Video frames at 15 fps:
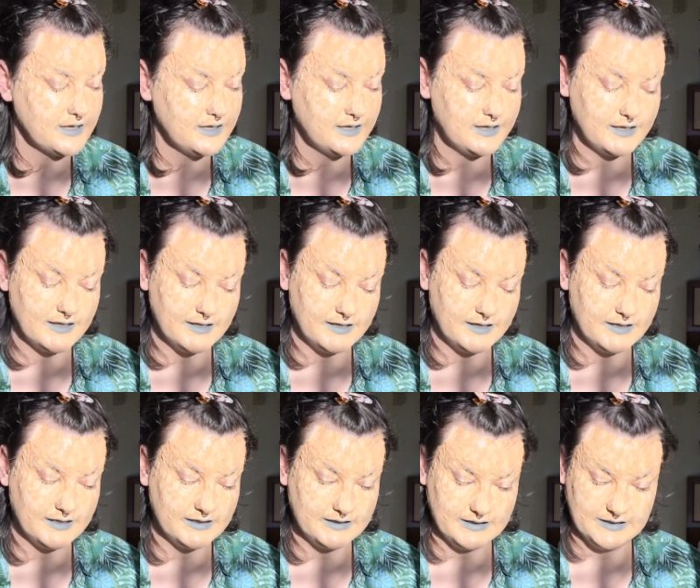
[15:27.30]

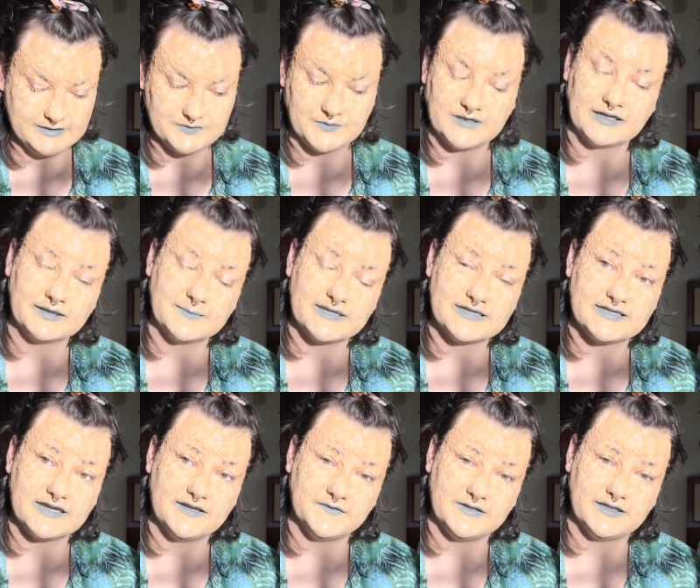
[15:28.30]
And we're going to be
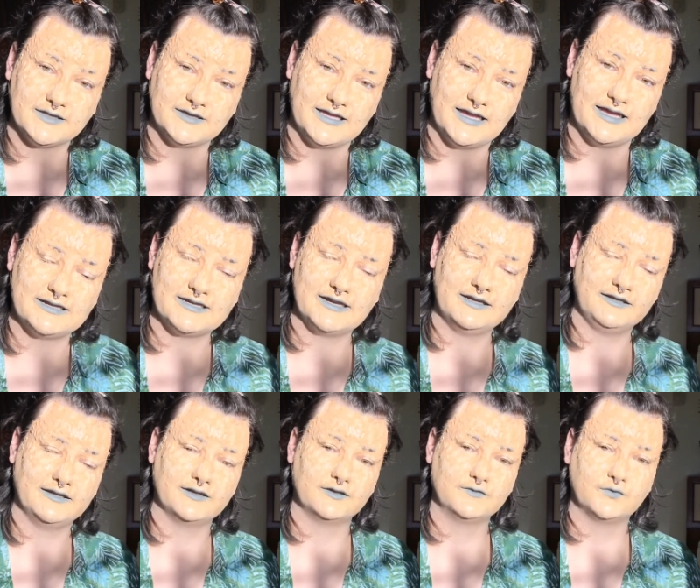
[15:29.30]
saving that
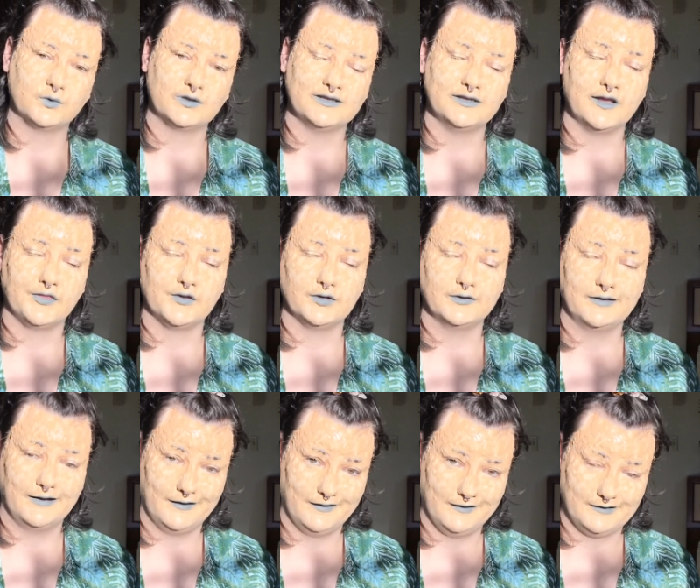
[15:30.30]
eyeliner for another
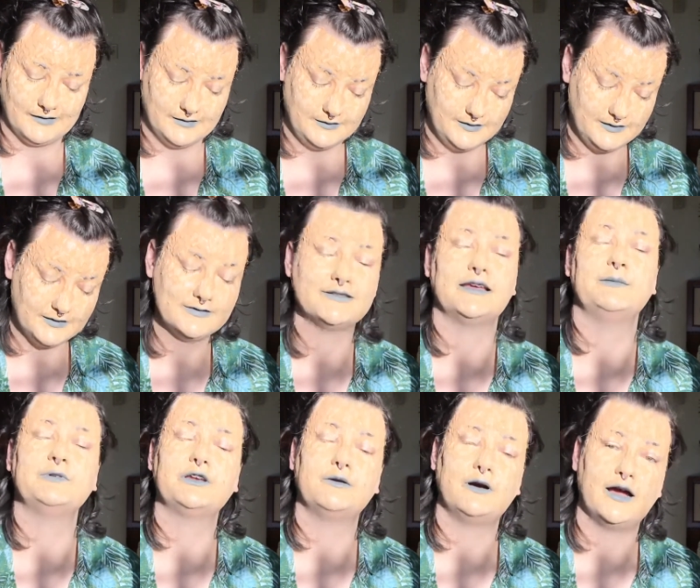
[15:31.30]
day. Time to
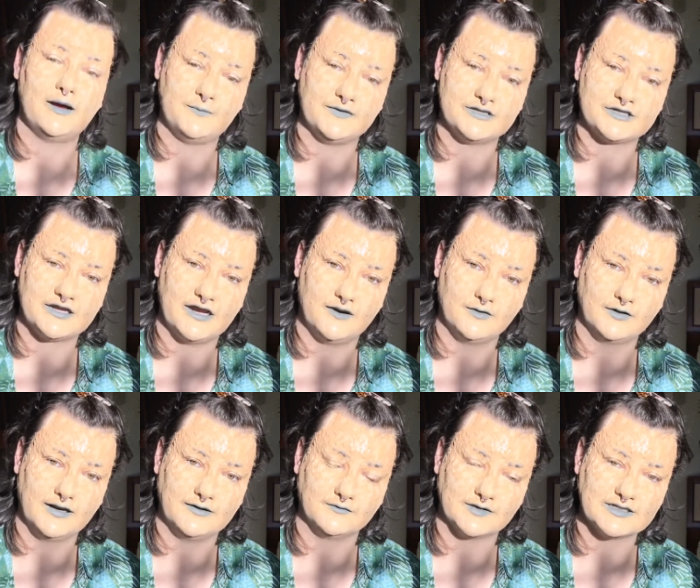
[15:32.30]
go hop in the shower
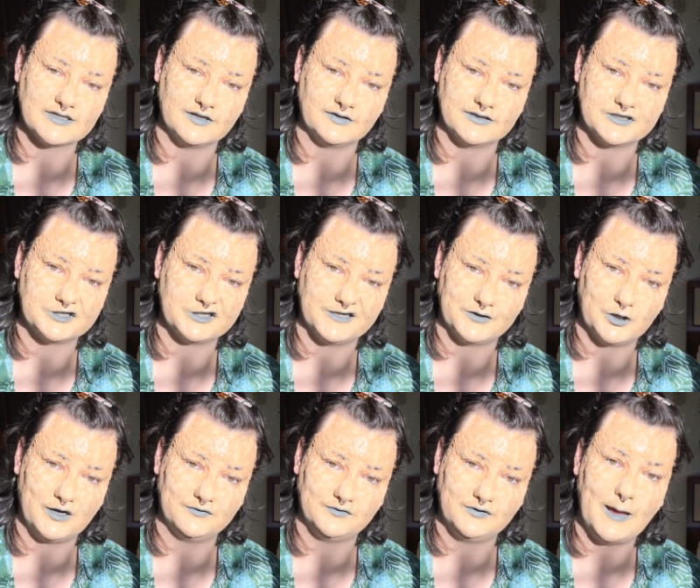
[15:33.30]
and rinse all this shit off.
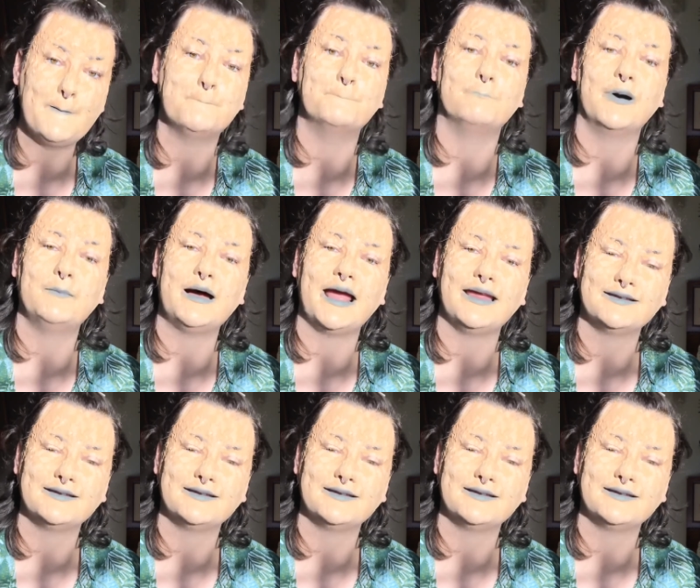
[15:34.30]
Bye-bye.